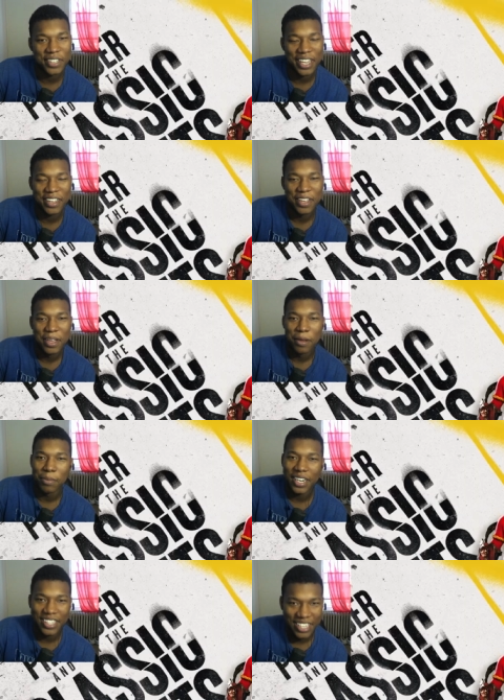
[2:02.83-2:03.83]
okay?
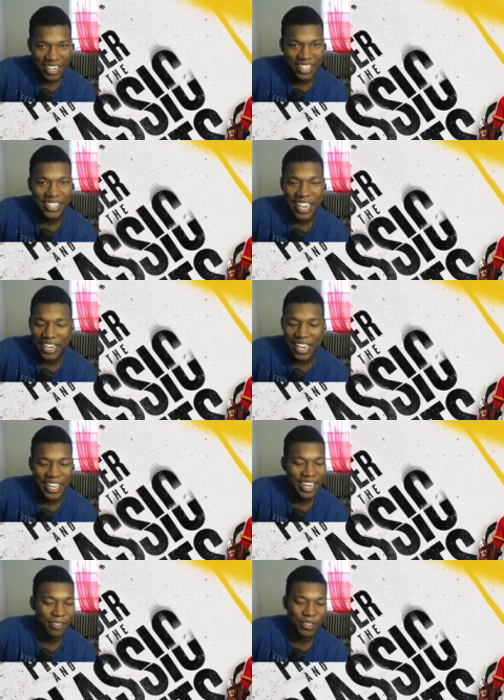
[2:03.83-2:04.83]
But at the end of the day,
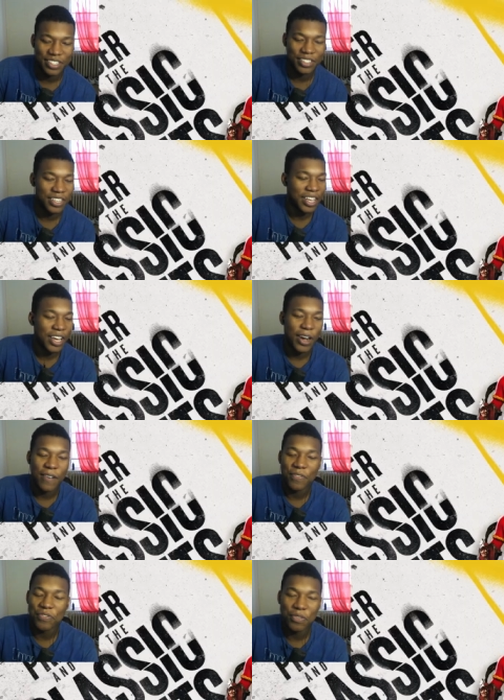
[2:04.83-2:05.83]
they got to, listen,
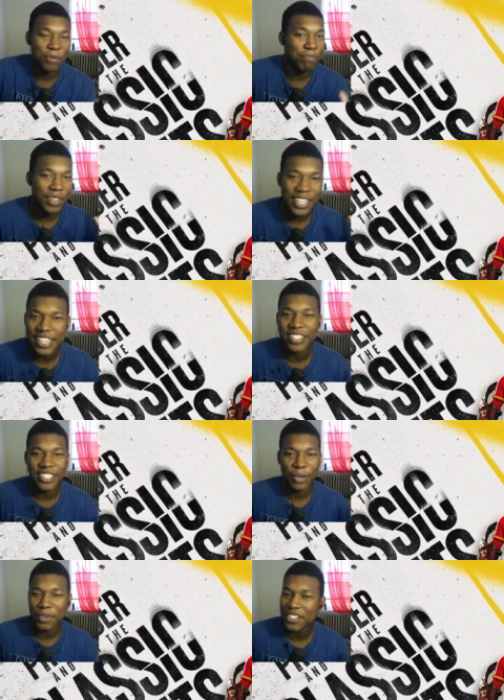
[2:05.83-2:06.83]

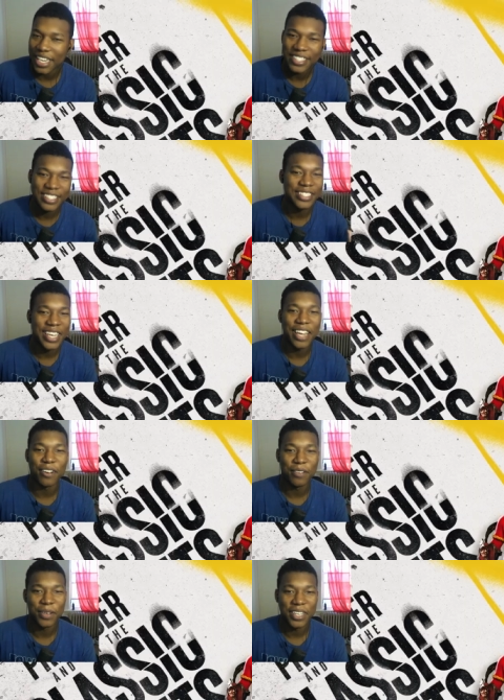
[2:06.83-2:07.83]
please, can we change this
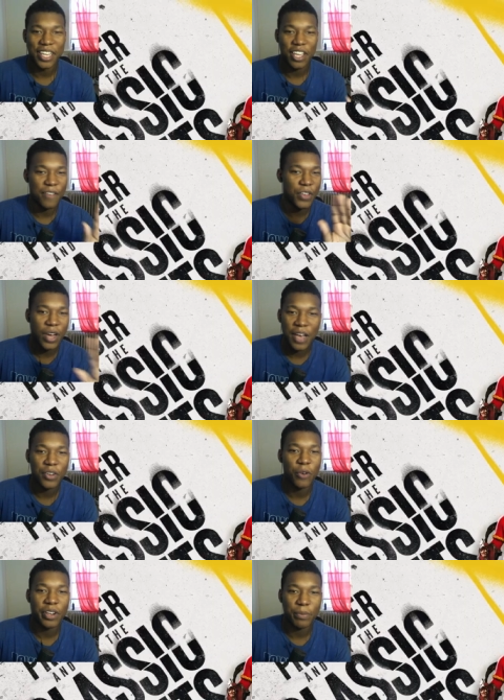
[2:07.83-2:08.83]
attire? If y'all
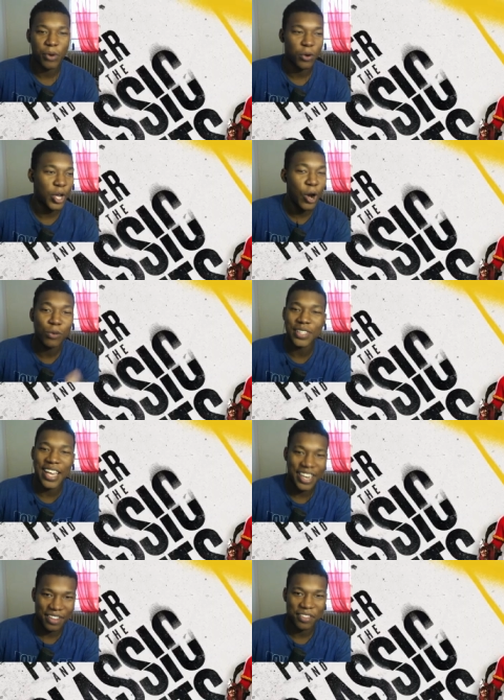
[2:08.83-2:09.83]
haven't already, bro, code
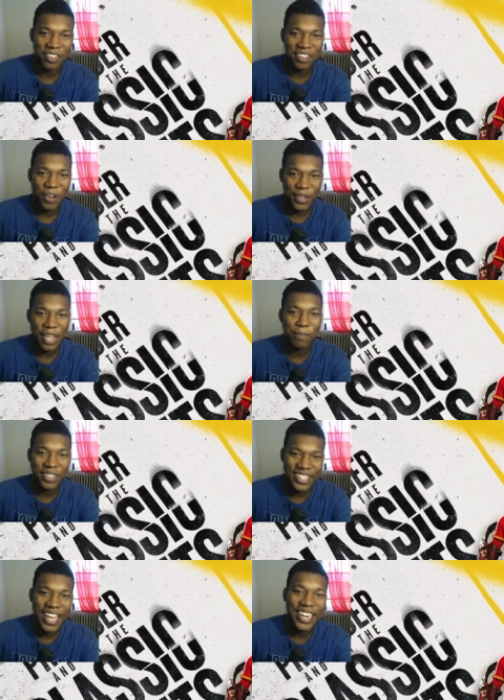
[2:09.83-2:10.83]
that in, okay?
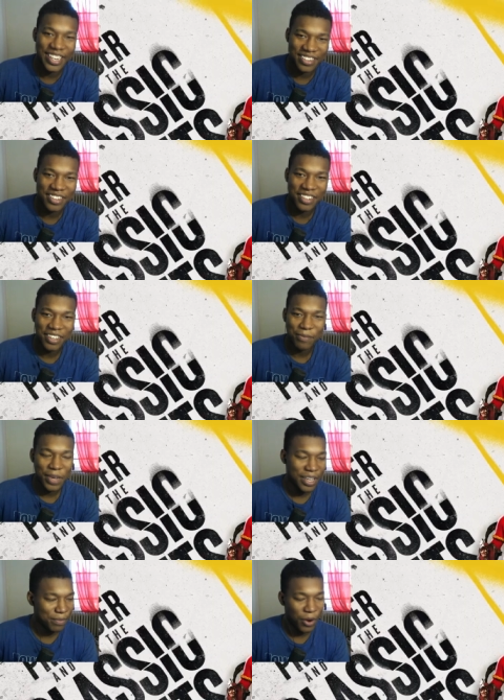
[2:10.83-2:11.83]
Put that in.
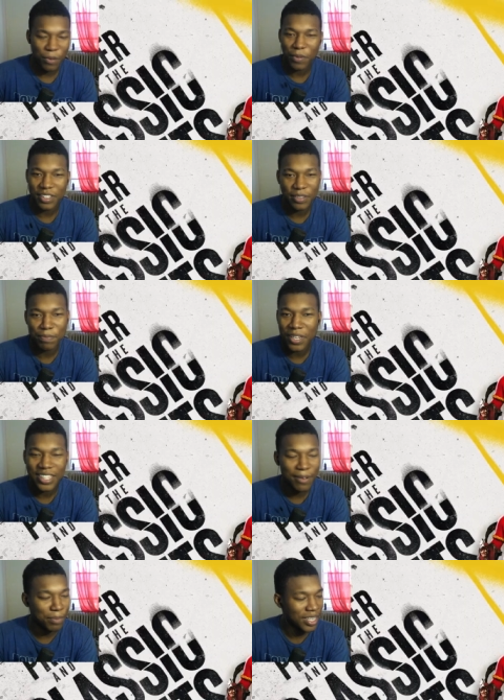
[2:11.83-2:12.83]
Make, bro,
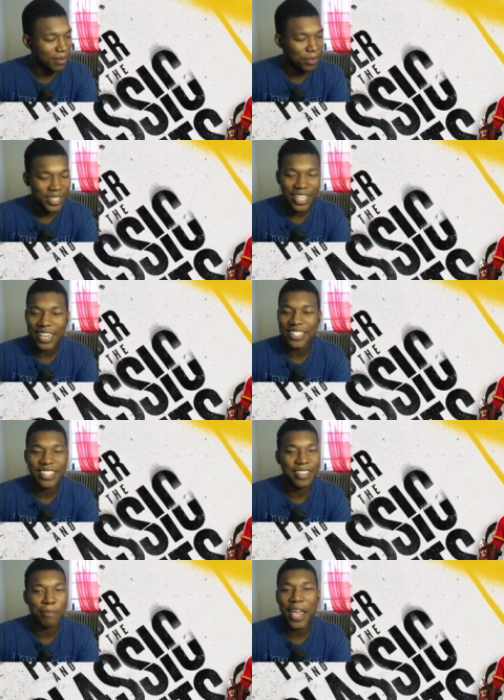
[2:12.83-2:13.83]
put, put, put that as
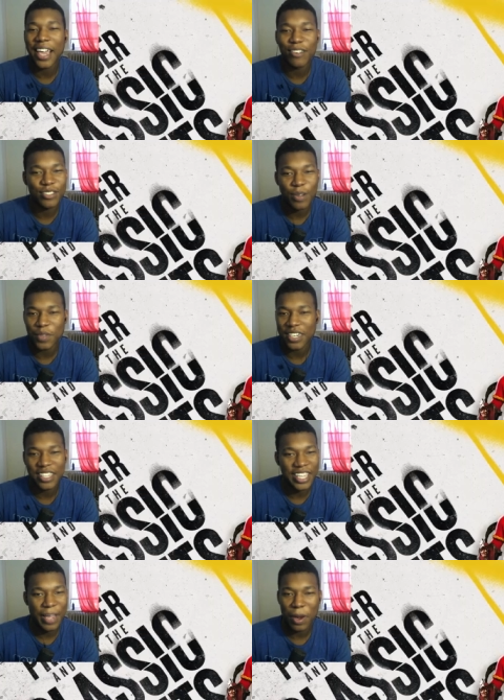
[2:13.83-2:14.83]
a command or something
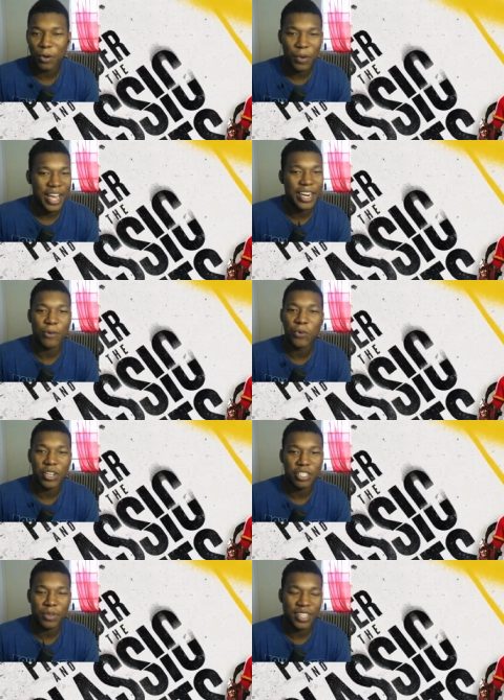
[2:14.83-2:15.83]
in the game. I don't know how that
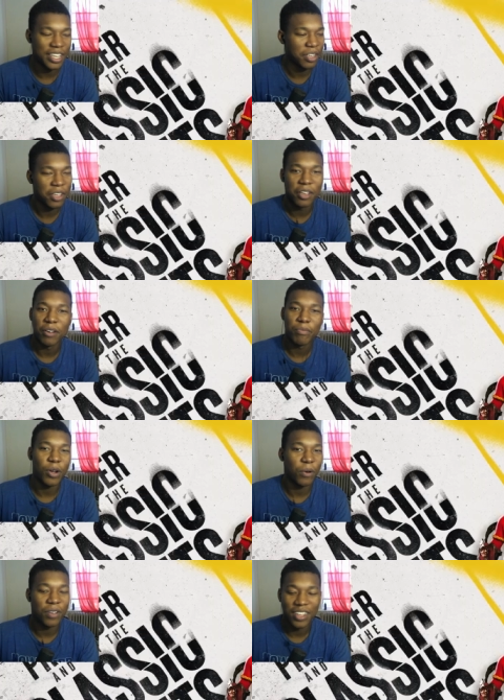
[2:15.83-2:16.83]
works, but like,
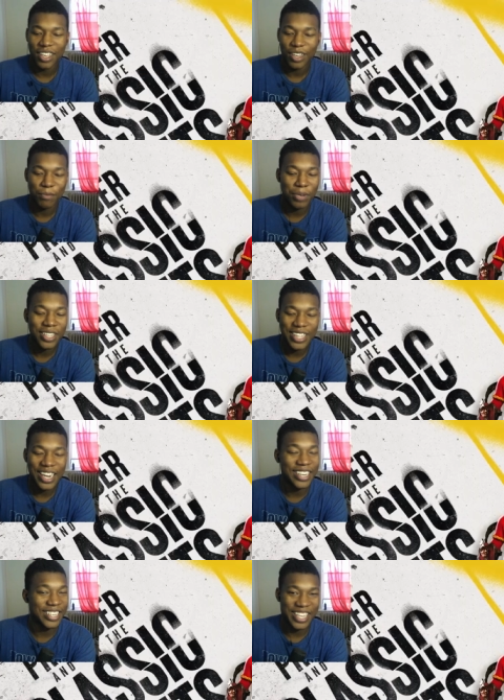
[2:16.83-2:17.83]
bro, put
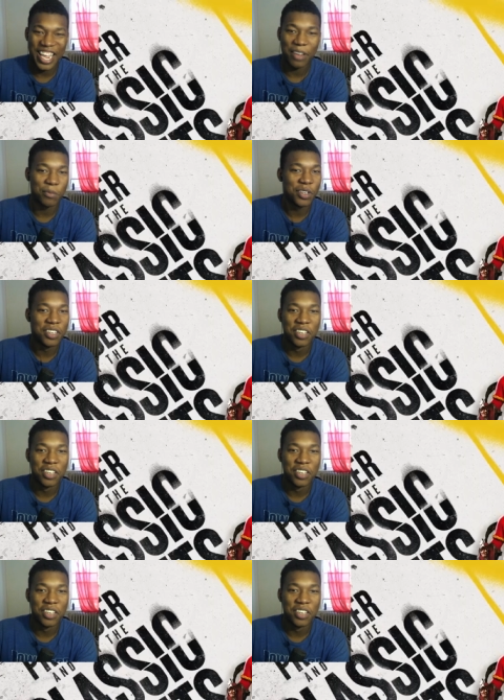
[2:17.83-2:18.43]
that in the game